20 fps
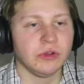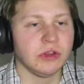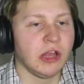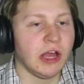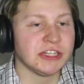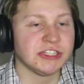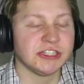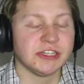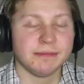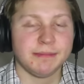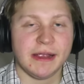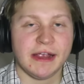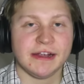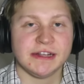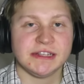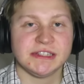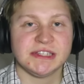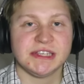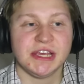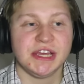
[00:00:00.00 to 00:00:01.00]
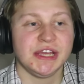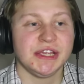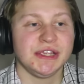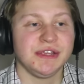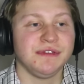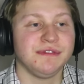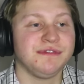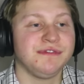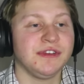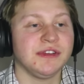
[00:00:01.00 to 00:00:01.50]
You lost your parents,
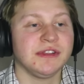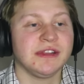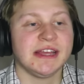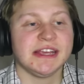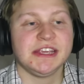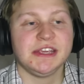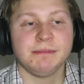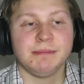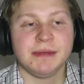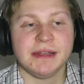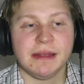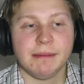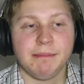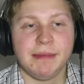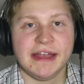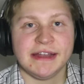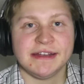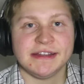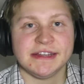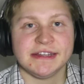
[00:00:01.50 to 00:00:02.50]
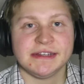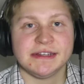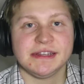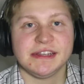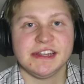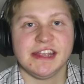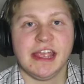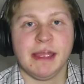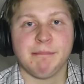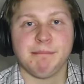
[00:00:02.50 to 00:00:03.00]
you feel like you've been abandoned,
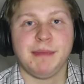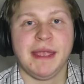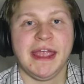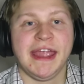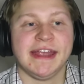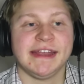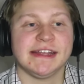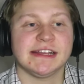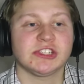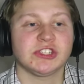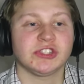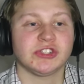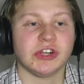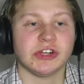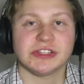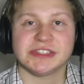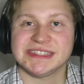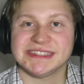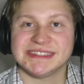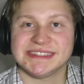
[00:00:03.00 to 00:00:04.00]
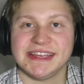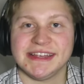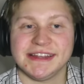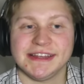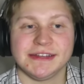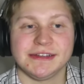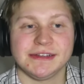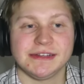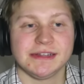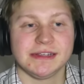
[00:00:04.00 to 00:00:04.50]
and panic starts to set
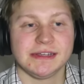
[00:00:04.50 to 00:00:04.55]
in.